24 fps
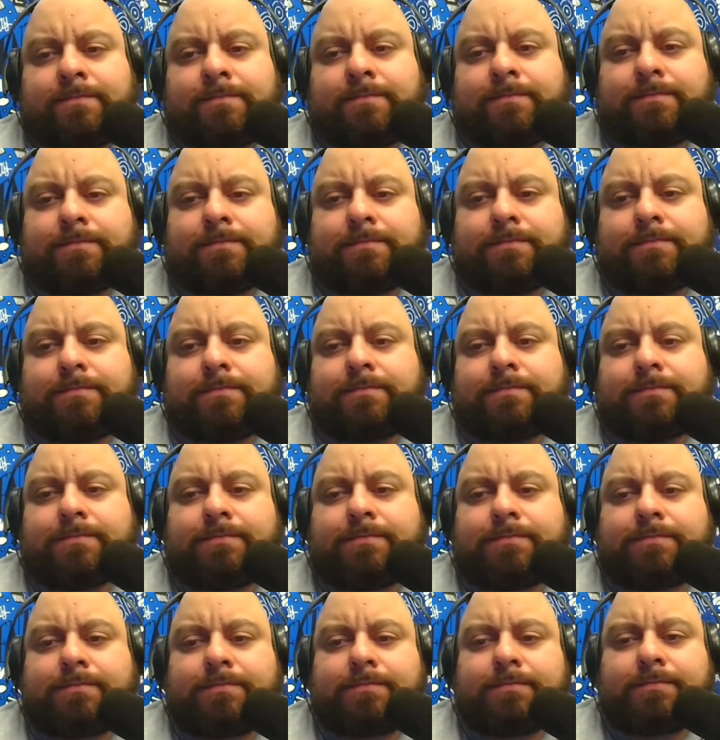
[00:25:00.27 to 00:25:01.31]

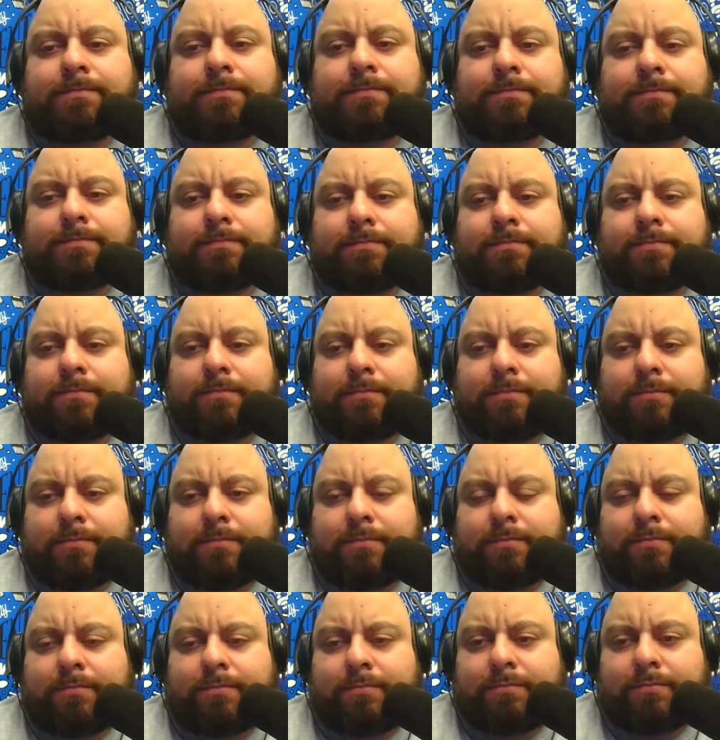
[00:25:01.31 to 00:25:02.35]

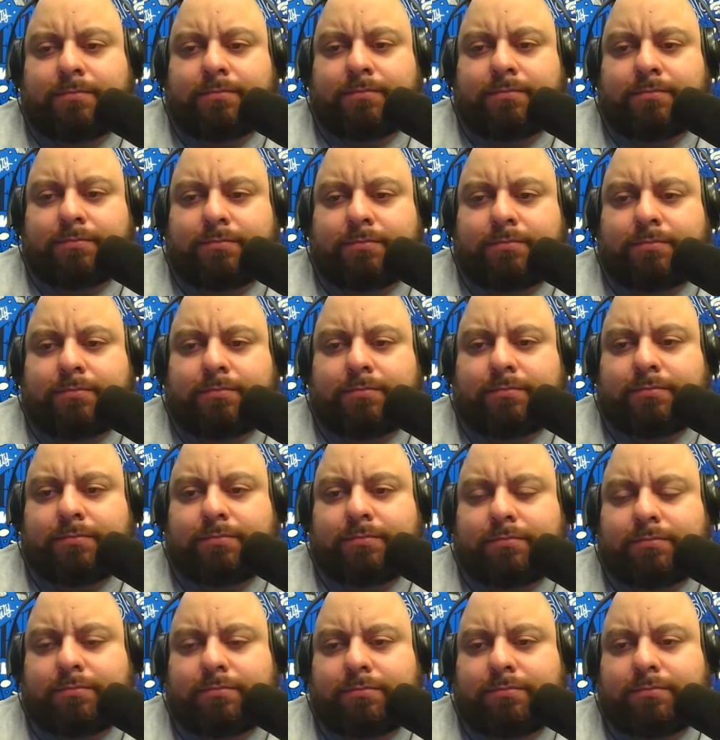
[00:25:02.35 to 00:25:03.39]

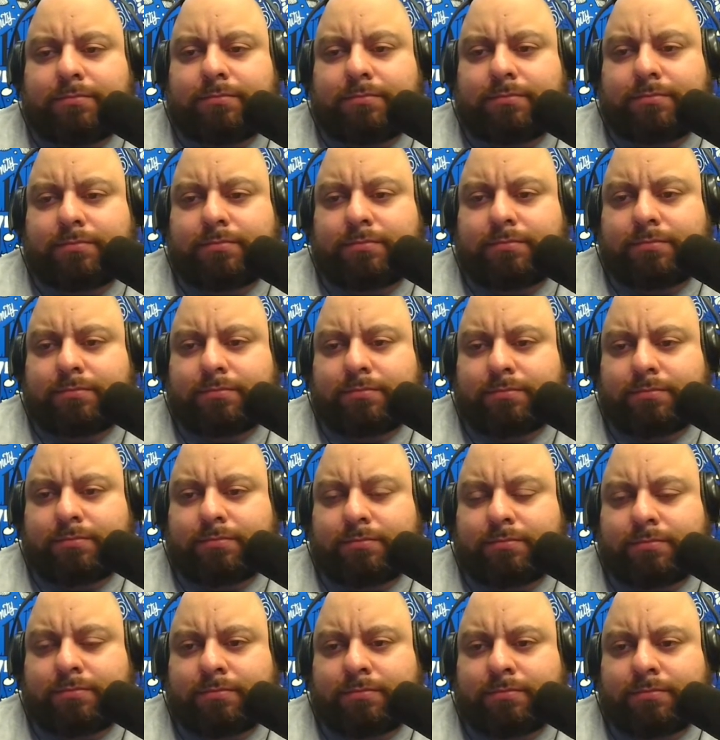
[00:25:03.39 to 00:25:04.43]

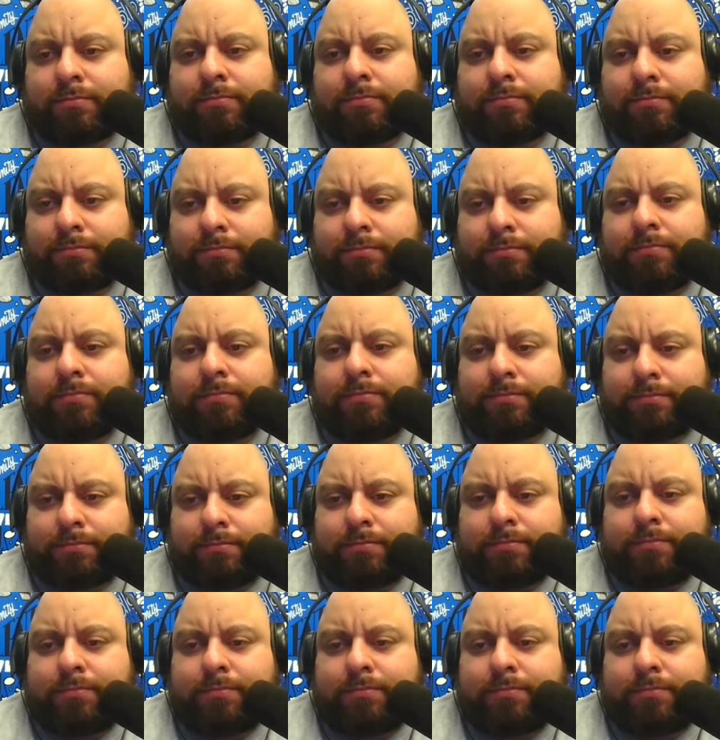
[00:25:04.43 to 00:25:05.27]
(not speaking)